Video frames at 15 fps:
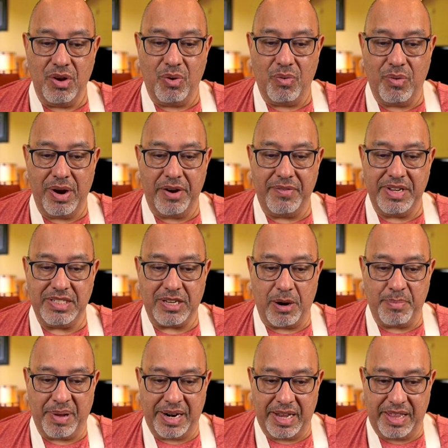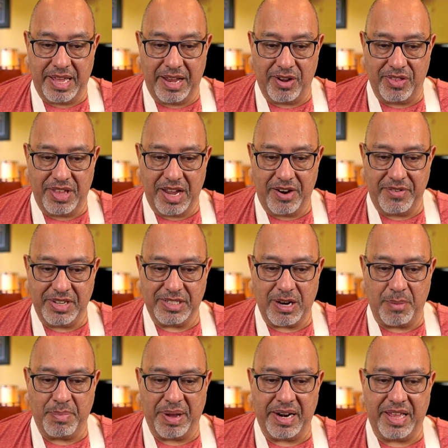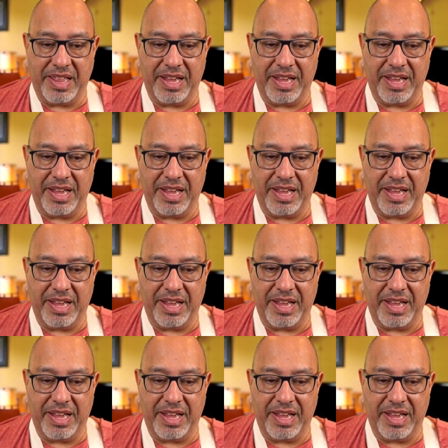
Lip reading: Where is our panadero? There is our panadero.